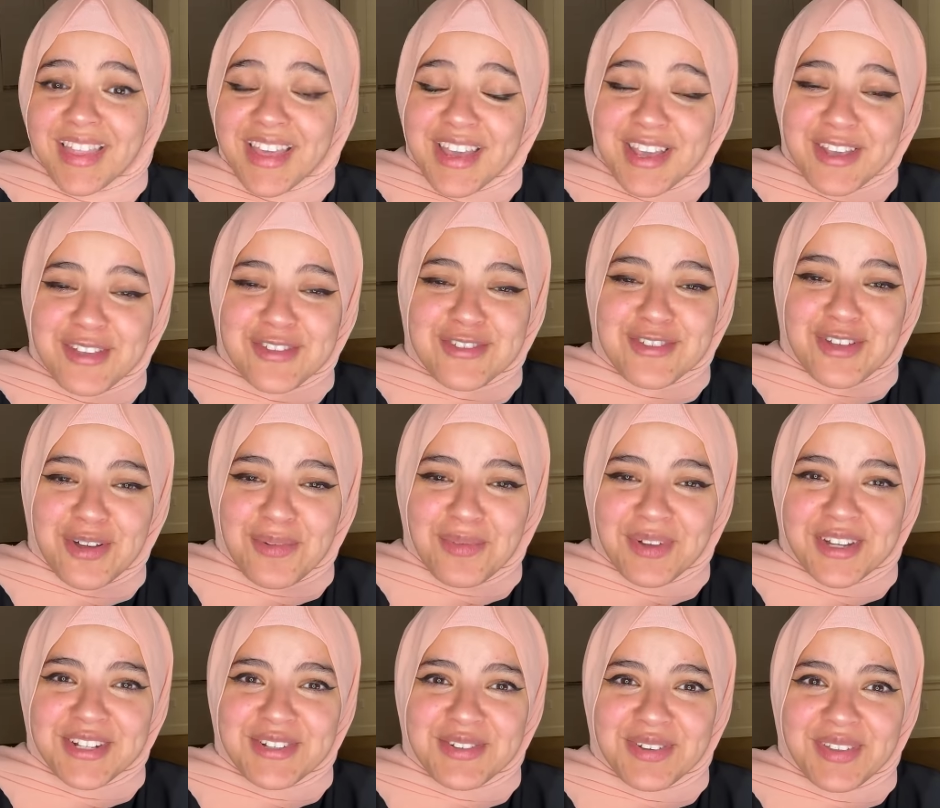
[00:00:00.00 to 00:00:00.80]
Thank you
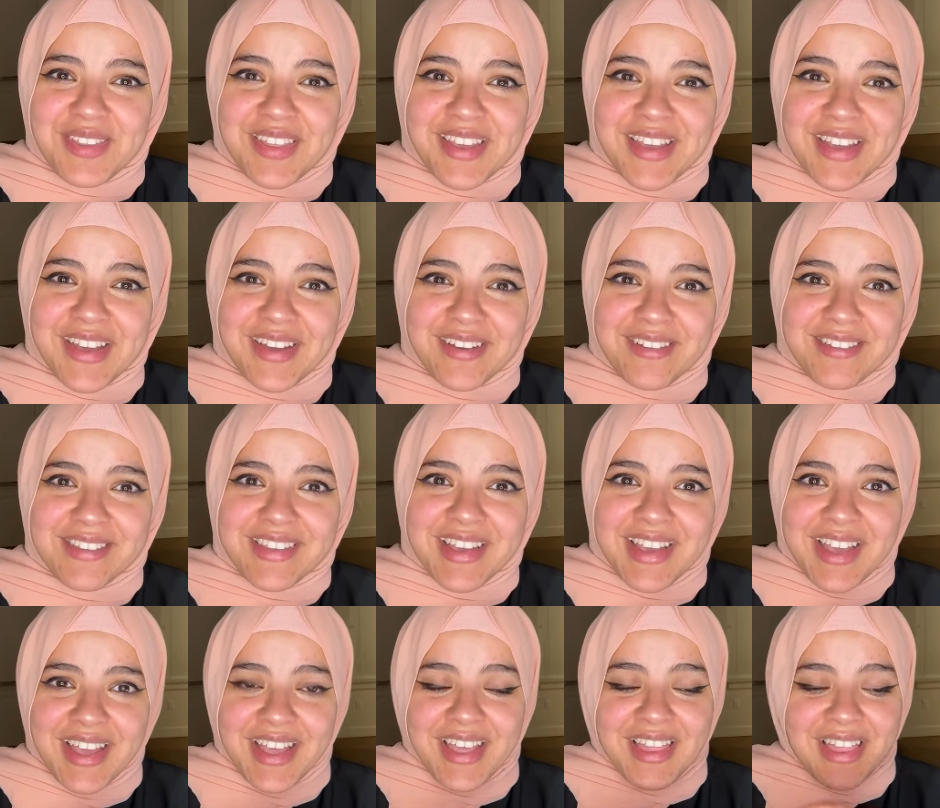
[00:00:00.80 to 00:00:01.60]
so much for the gift.
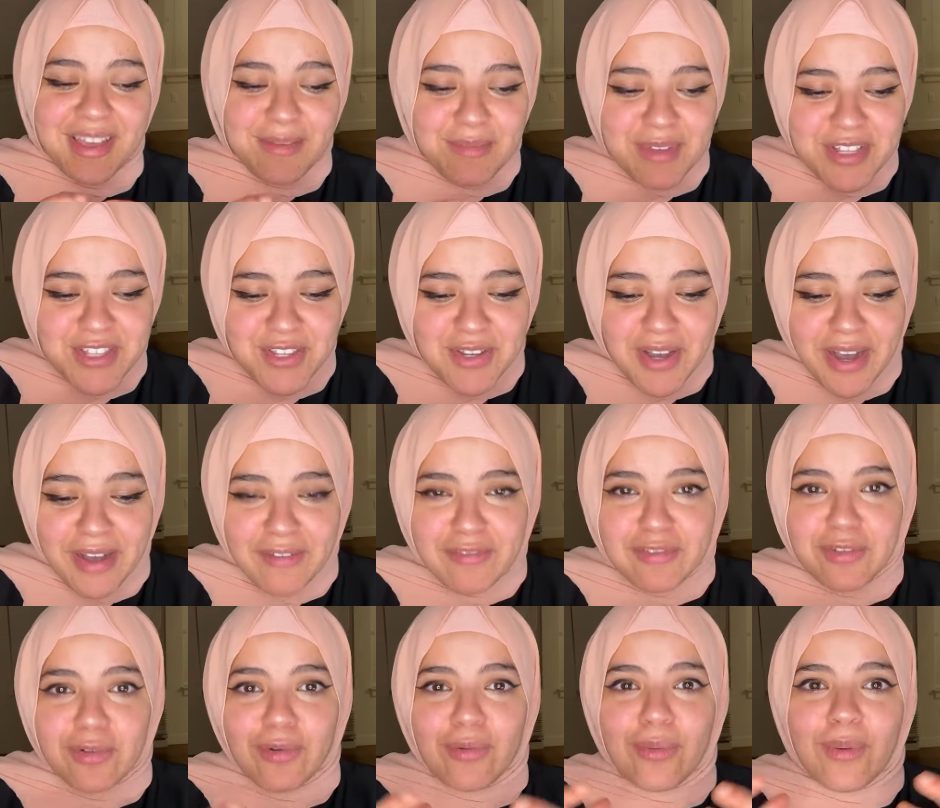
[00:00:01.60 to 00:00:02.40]
That means you
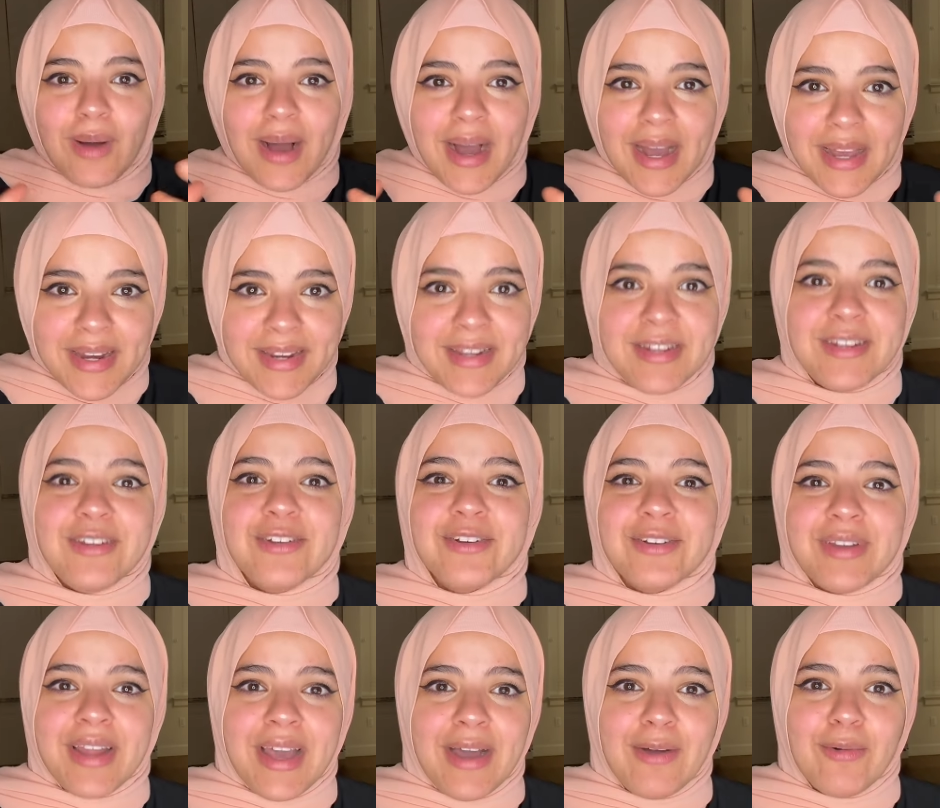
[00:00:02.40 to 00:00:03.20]
have to widen
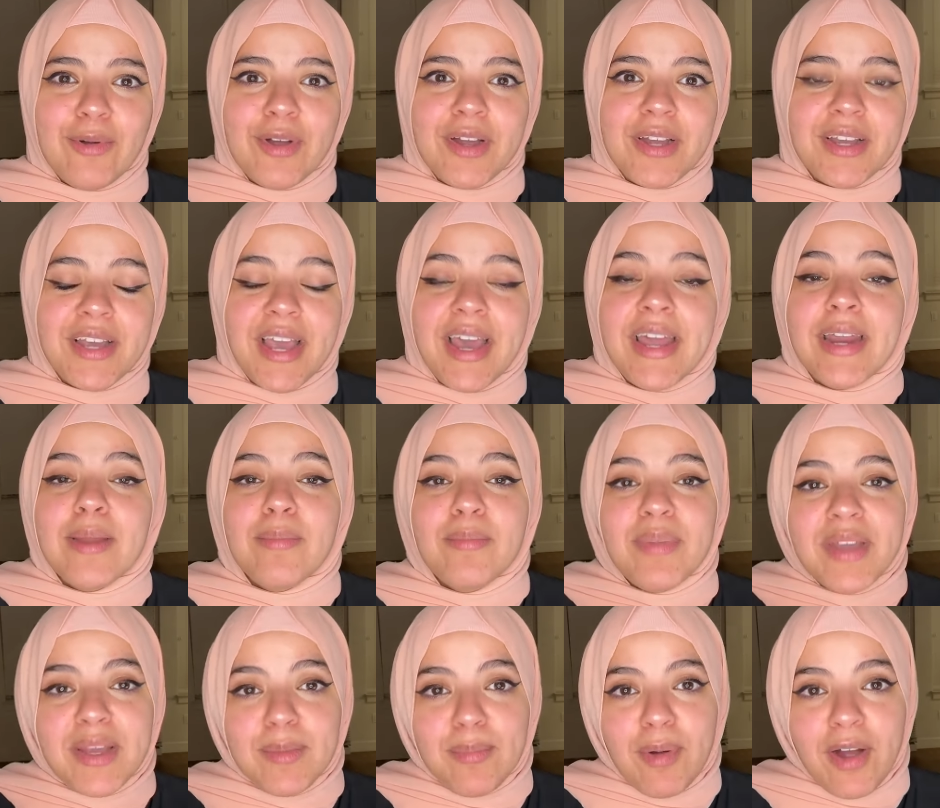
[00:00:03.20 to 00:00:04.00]
your network. And
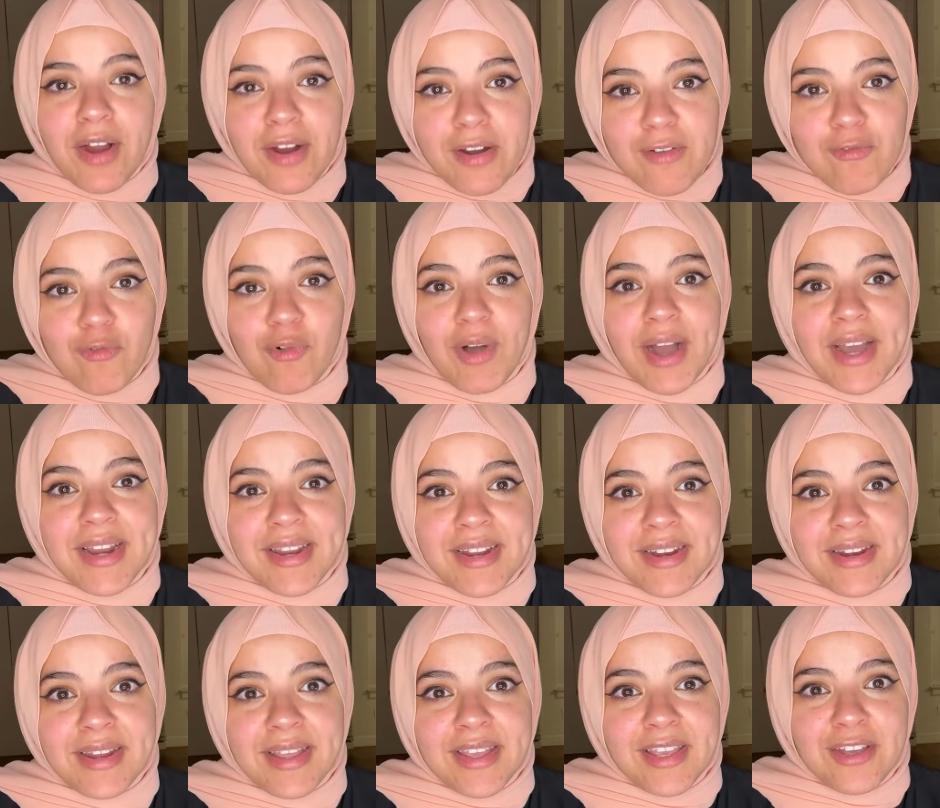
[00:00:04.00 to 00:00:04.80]
a big part of
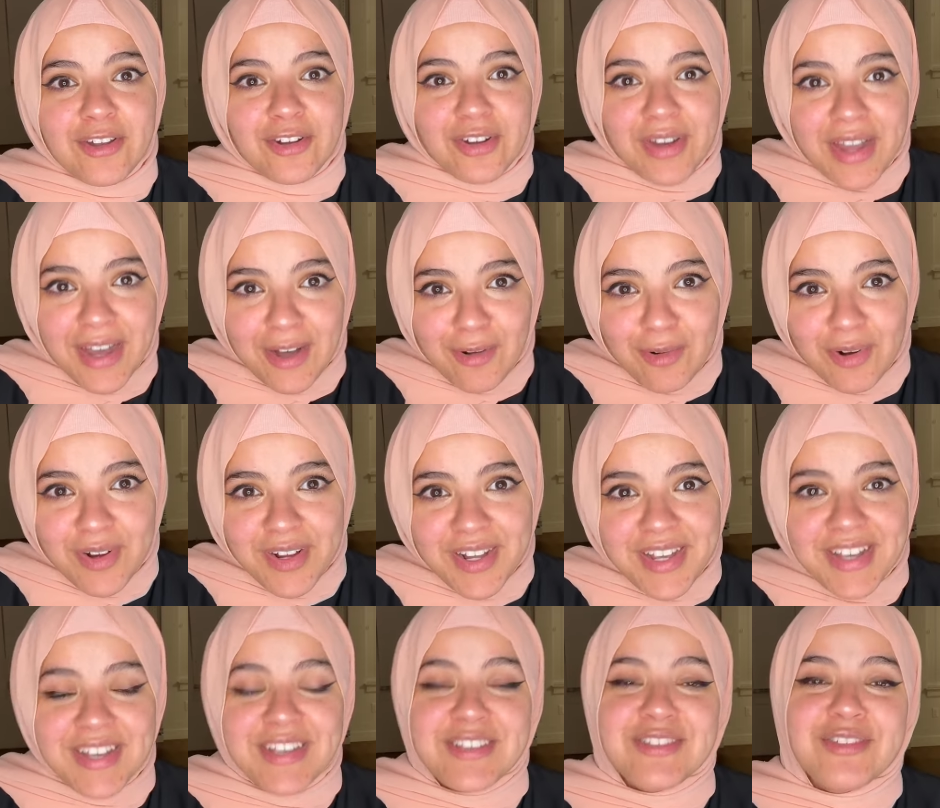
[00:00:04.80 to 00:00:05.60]
widening your
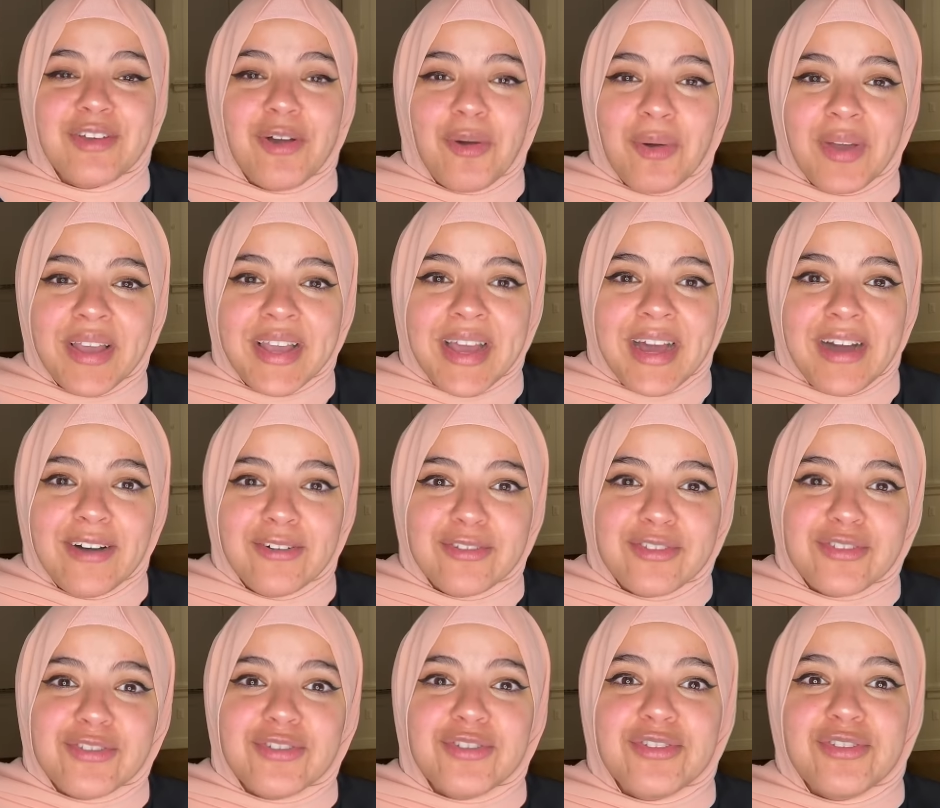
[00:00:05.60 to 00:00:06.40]
network is going
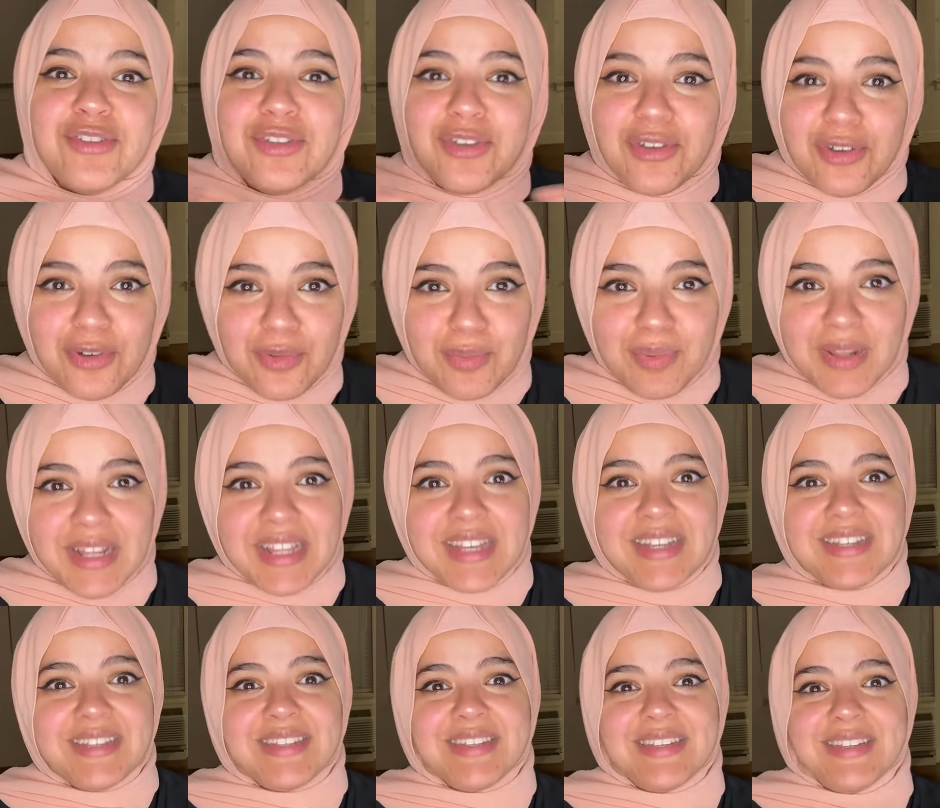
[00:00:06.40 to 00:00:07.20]
out to new
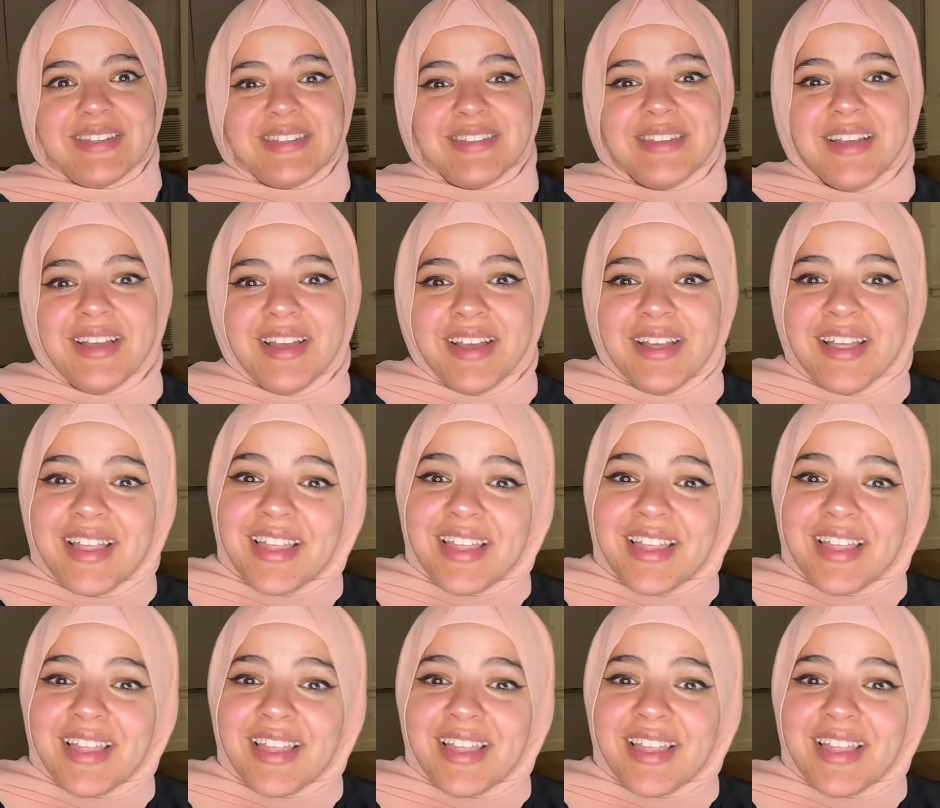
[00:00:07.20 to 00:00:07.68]
places.